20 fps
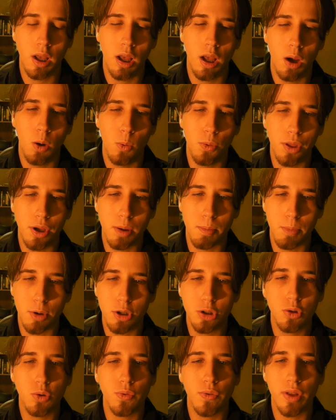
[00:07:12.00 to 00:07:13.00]
With the
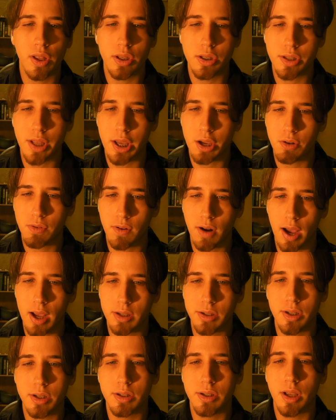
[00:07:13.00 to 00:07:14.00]
commercial real estate
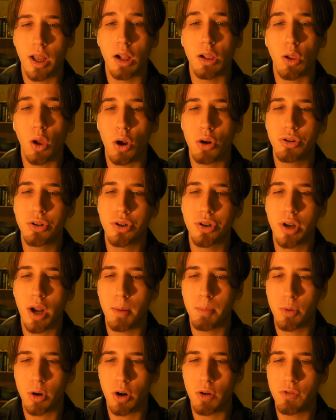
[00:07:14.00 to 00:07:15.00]
crisis, a larger
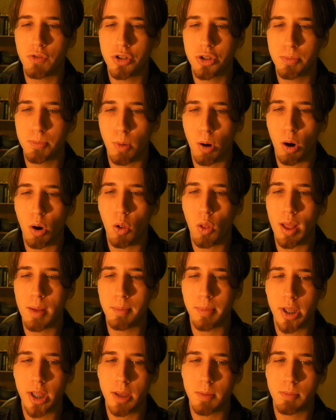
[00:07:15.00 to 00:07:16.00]
number of small and
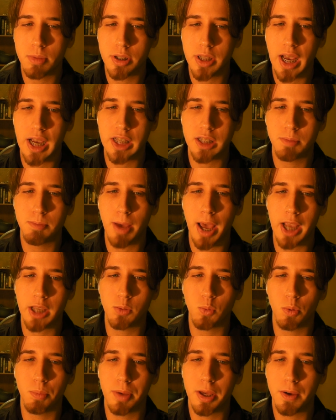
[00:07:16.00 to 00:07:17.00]
medium-sized banks
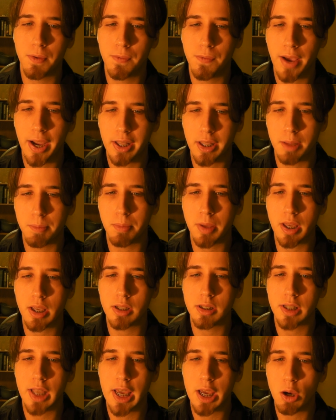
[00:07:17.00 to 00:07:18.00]
will be affected
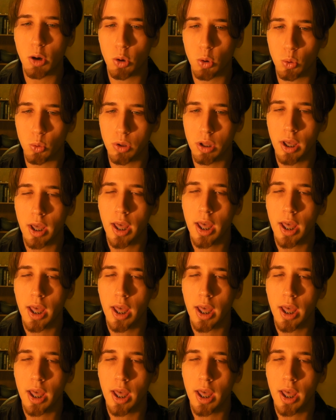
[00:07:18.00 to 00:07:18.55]
because they hold